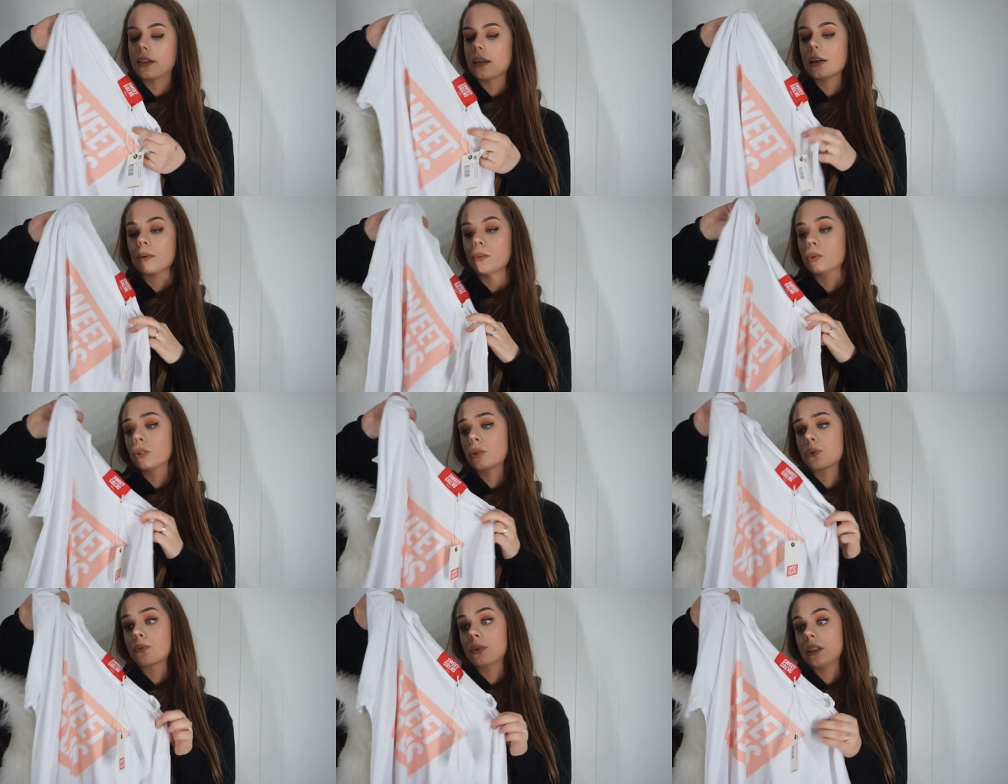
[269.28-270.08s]
I think it will
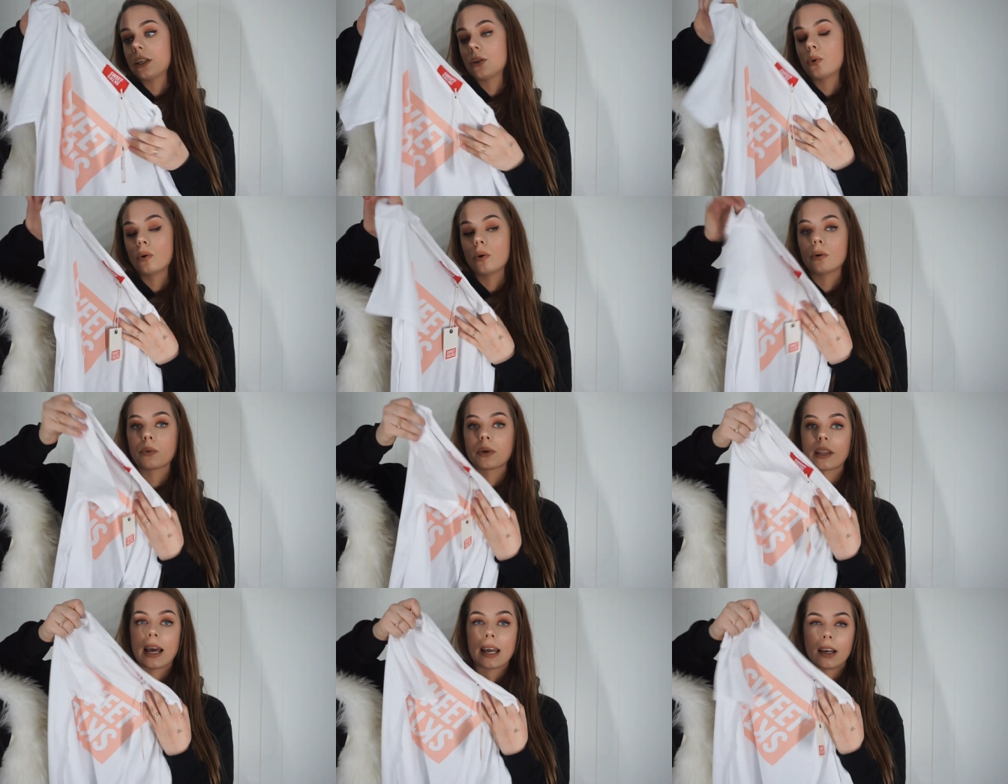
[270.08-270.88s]
look really cool
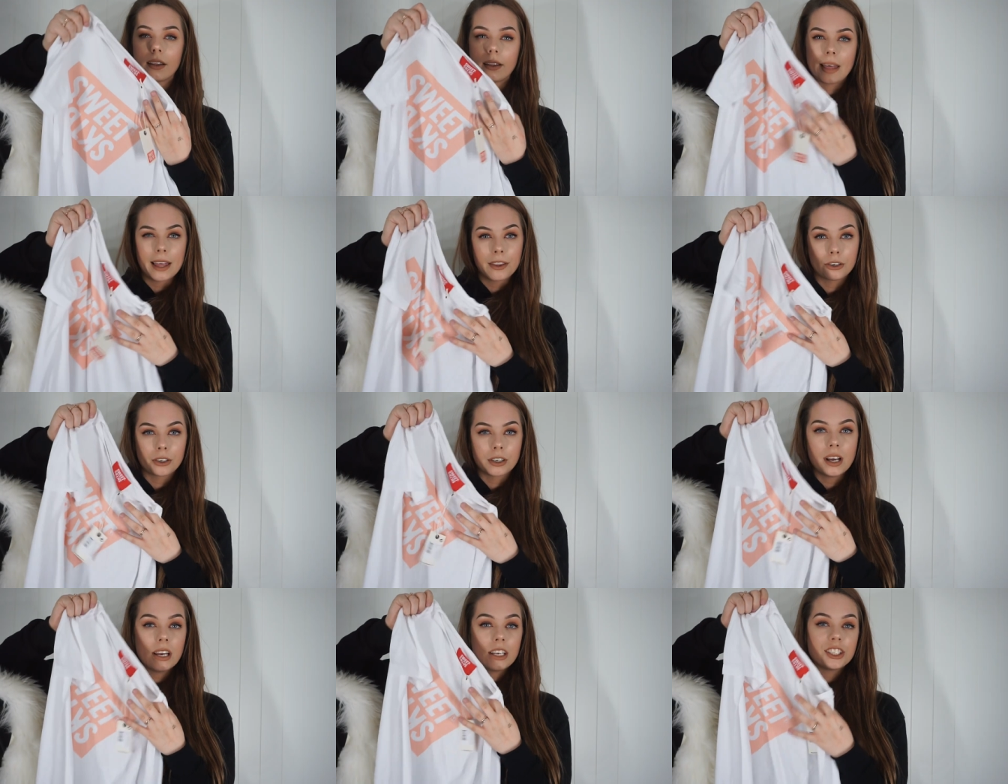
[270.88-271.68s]
with like a
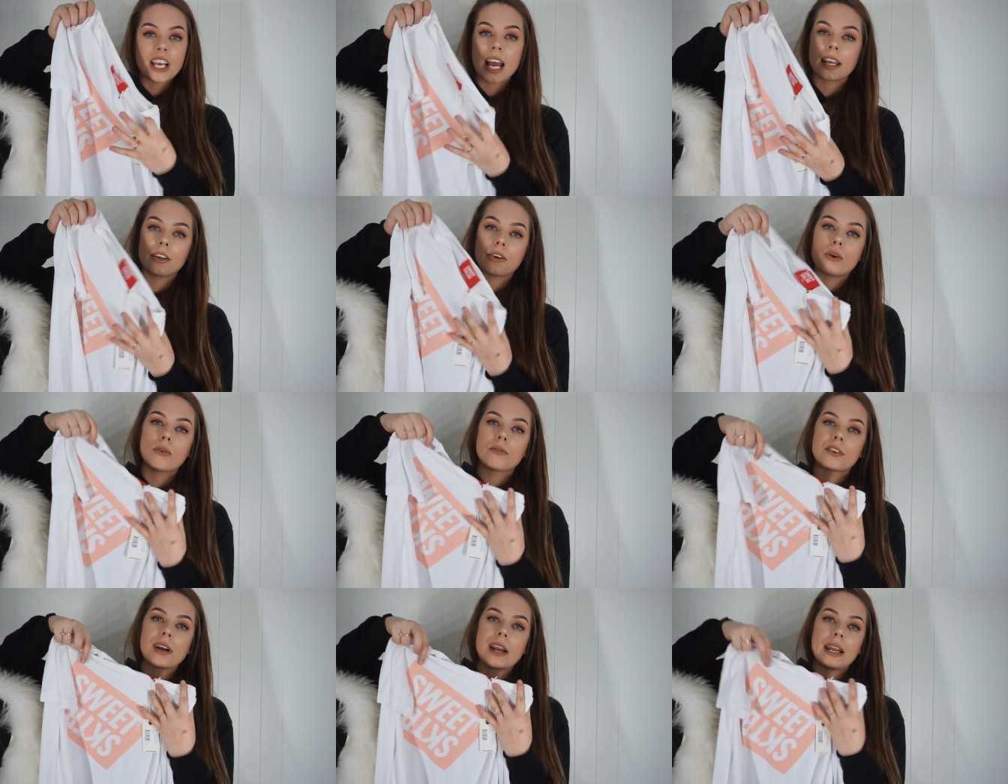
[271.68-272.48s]
leather jacket
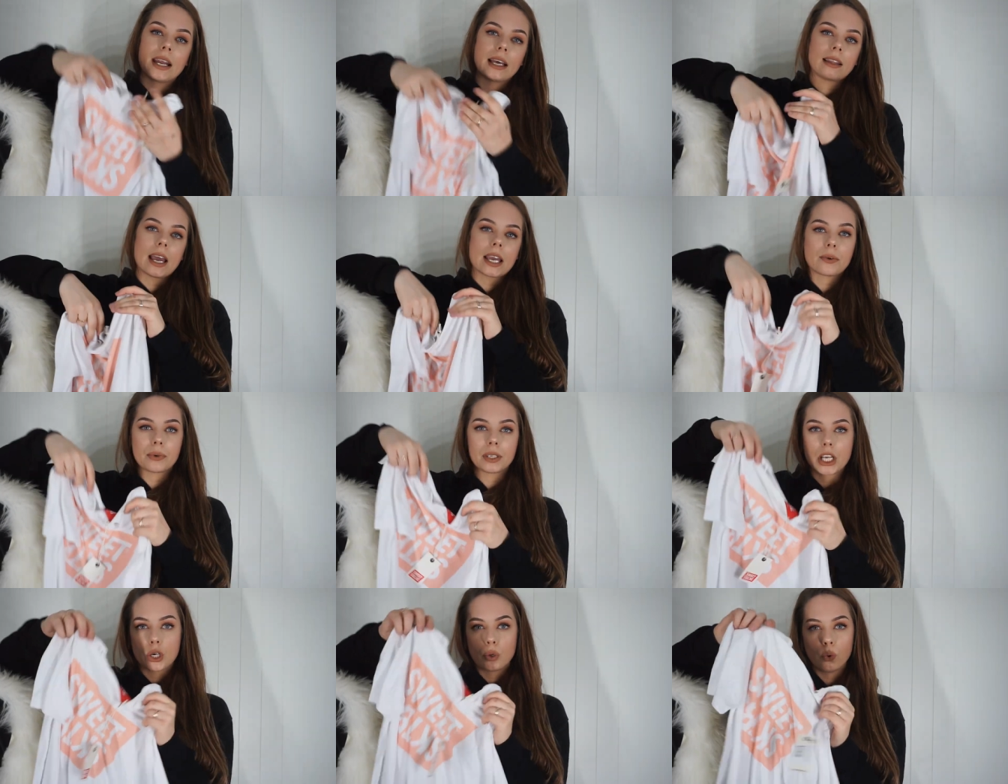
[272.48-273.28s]
over it and like
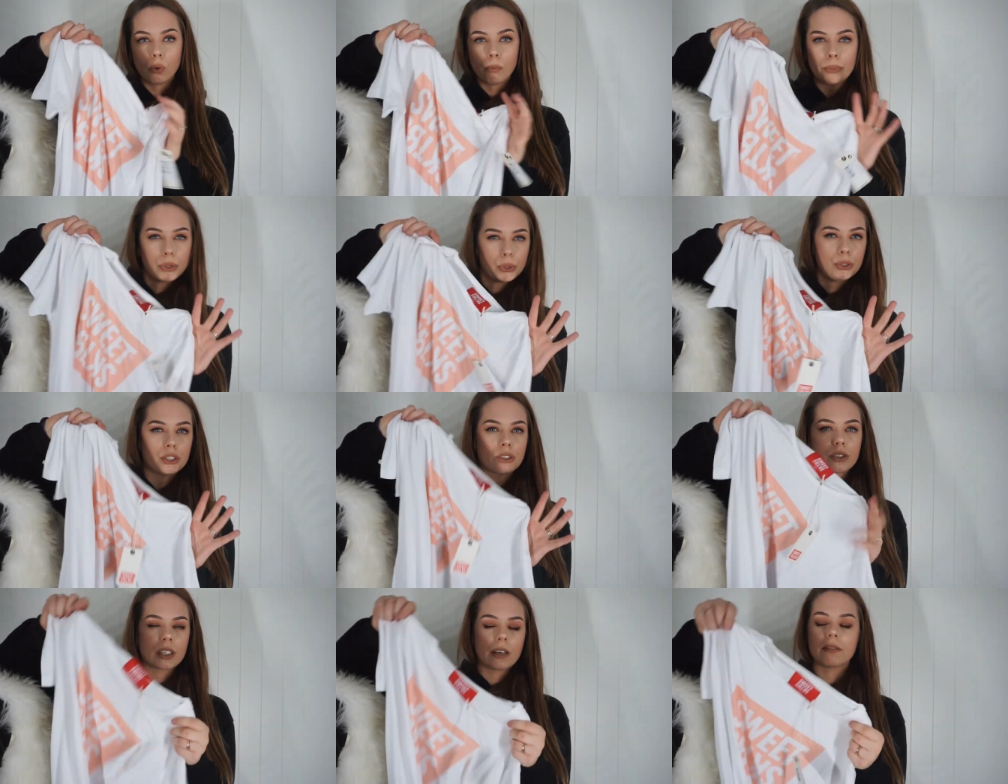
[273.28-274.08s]
really cool boots
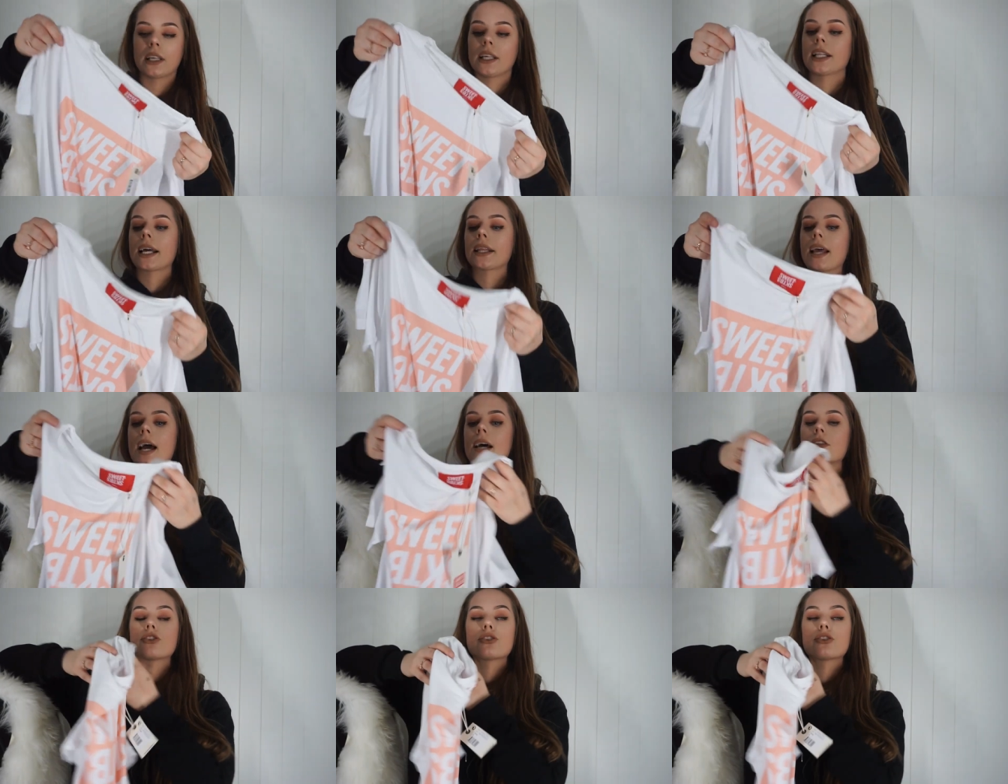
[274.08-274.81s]
or something like that.